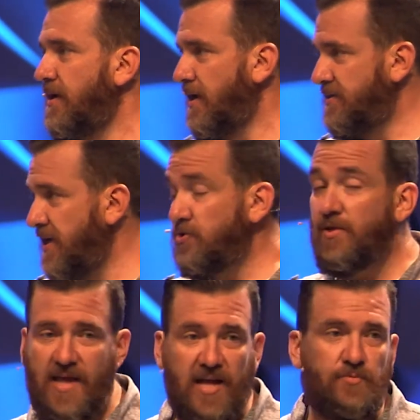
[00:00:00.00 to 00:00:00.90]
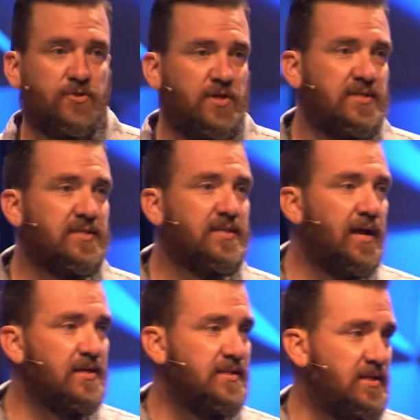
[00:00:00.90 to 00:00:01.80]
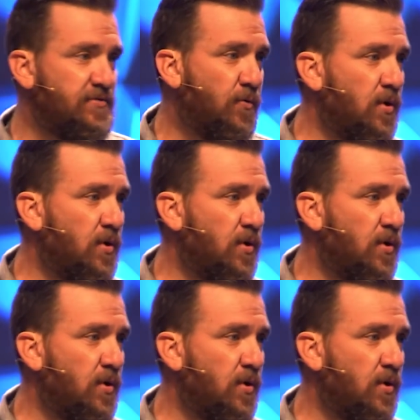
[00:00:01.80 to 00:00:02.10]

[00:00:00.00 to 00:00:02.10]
essentially that's what Jesus does in these four